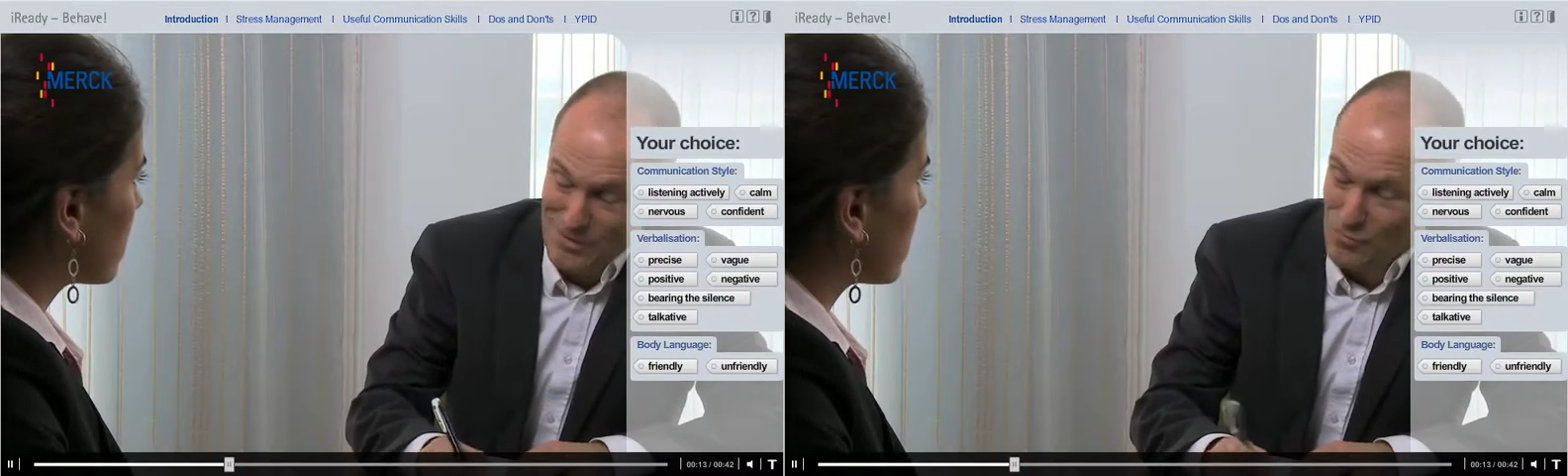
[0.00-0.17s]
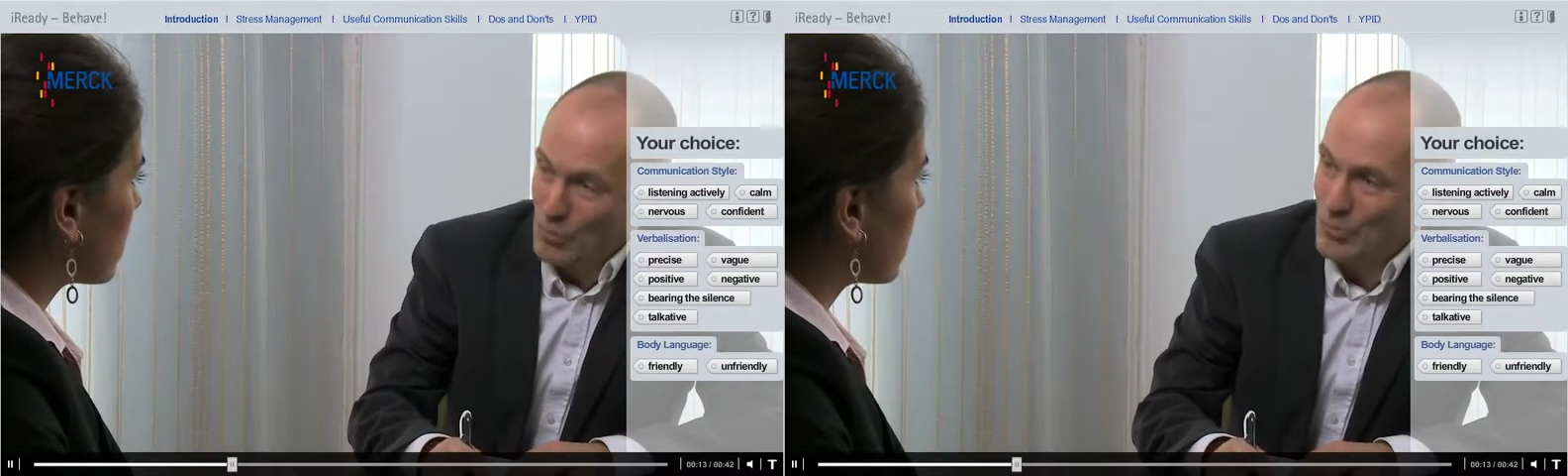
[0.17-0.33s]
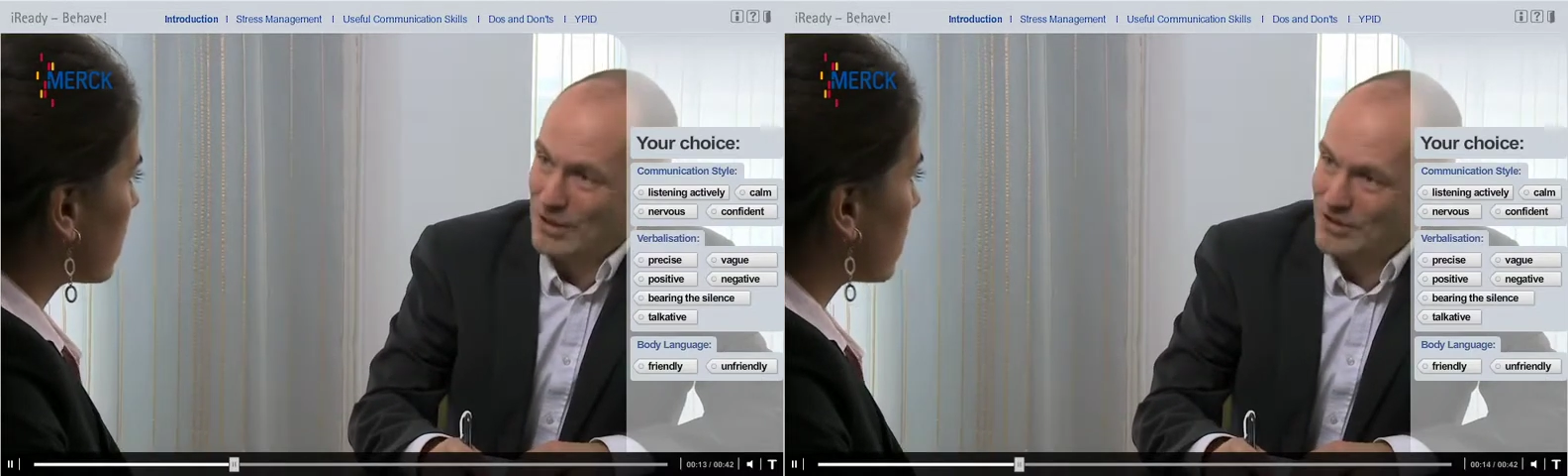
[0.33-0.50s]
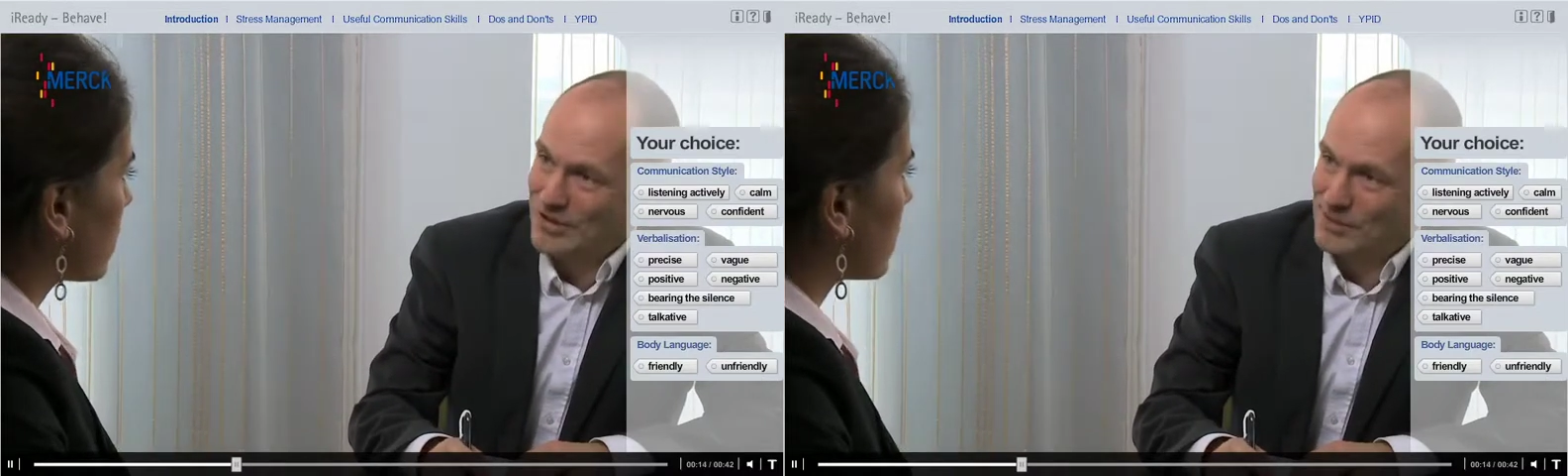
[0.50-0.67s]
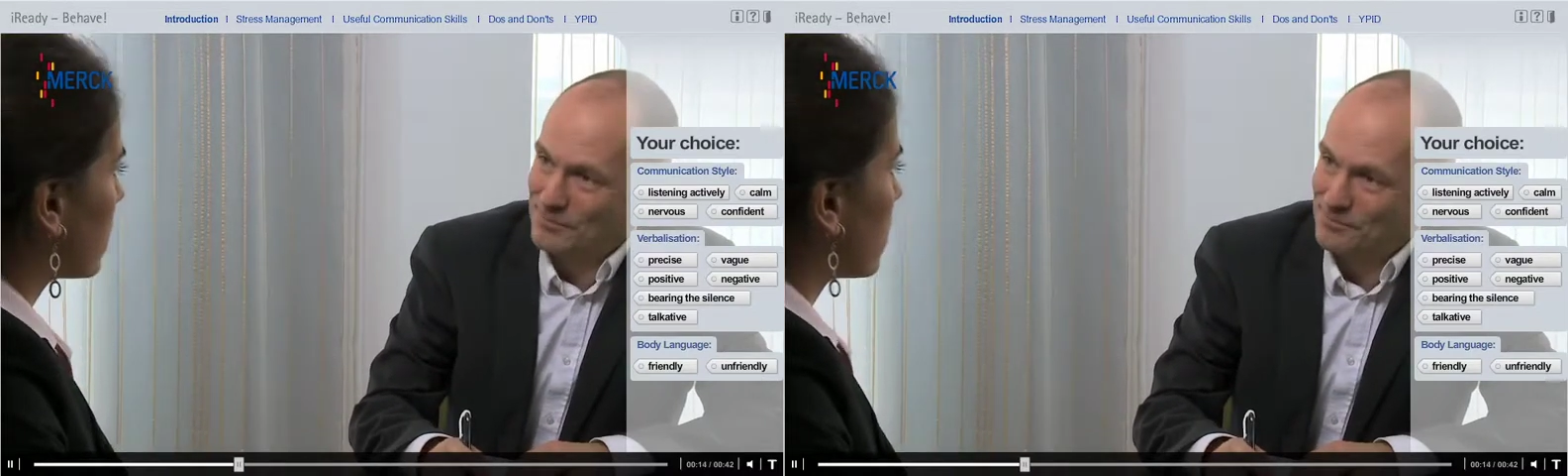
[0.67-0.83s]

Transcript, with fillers: We will see.